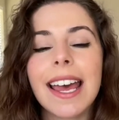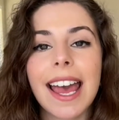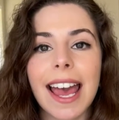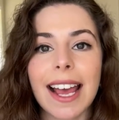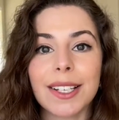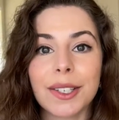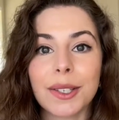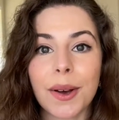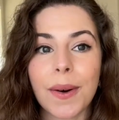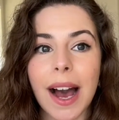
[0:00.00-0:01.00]
And
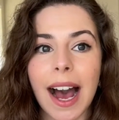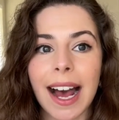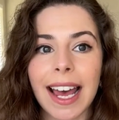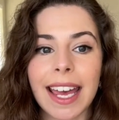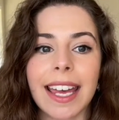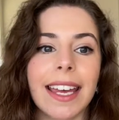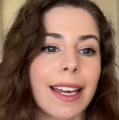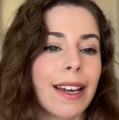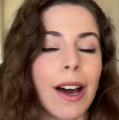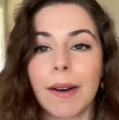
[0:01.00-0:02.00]
so I
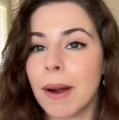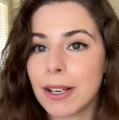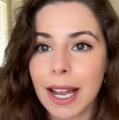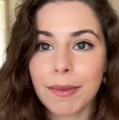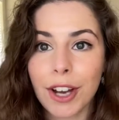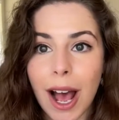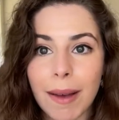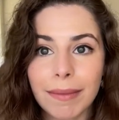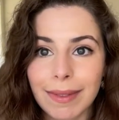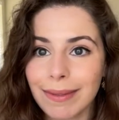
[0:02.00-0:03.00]
got a part-time
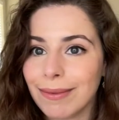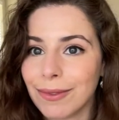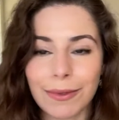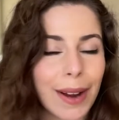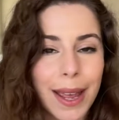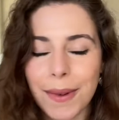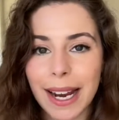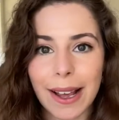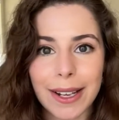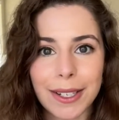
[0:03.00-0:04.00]
job right when I
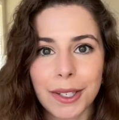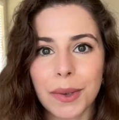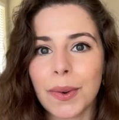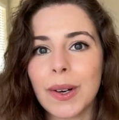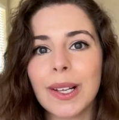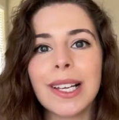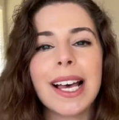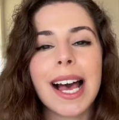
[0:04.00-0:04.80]
got to school